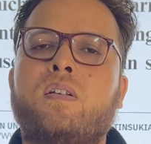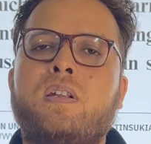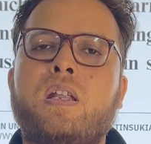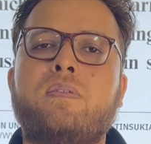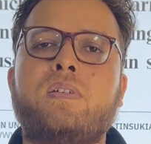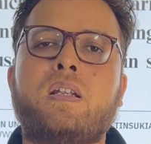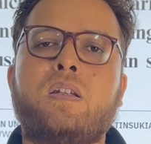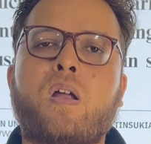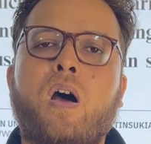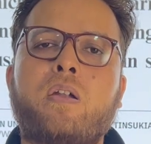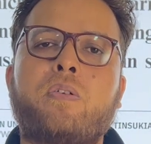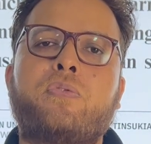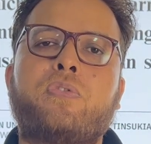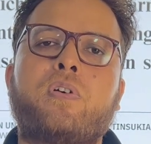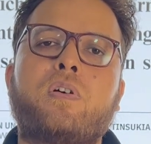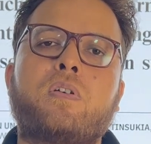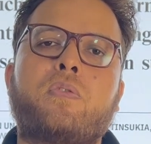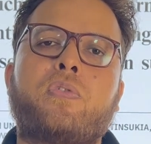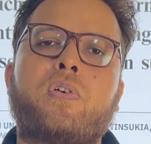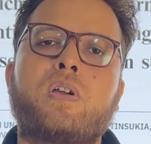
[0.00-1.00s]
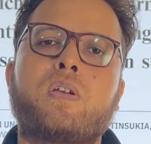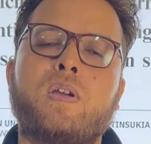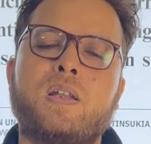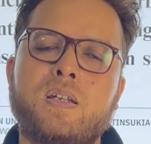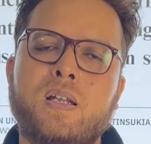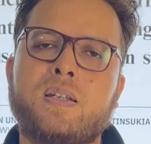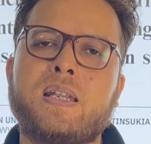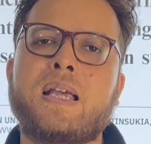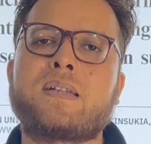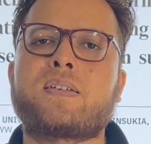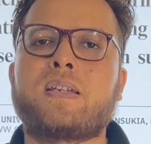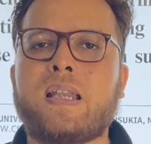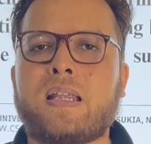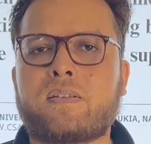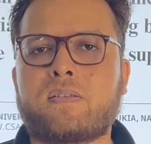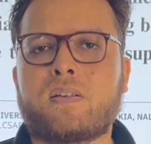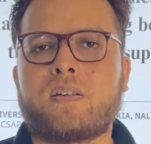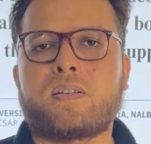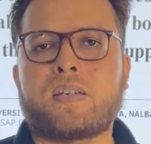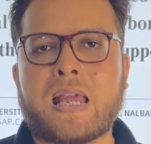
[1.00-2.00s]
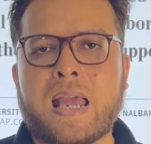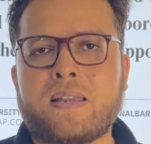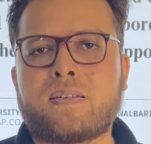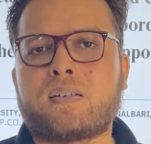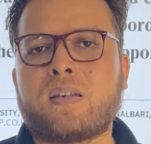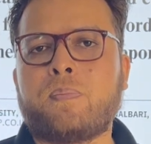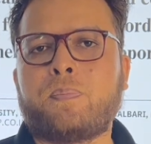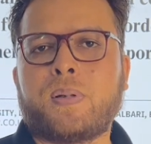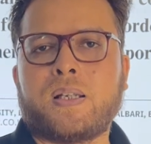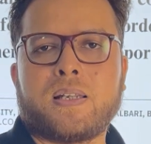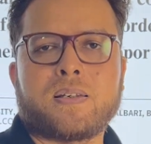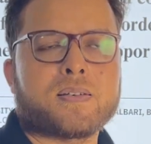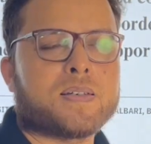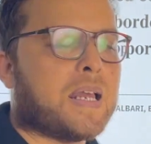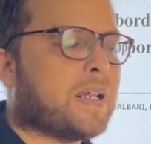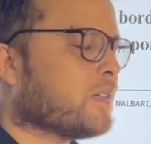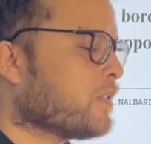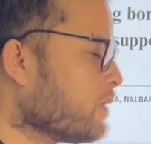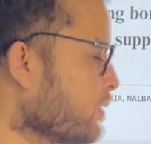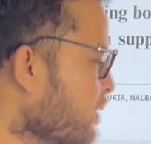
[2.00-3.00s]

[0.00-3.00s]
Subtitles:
will not vote for you in the next elections. As simple as that.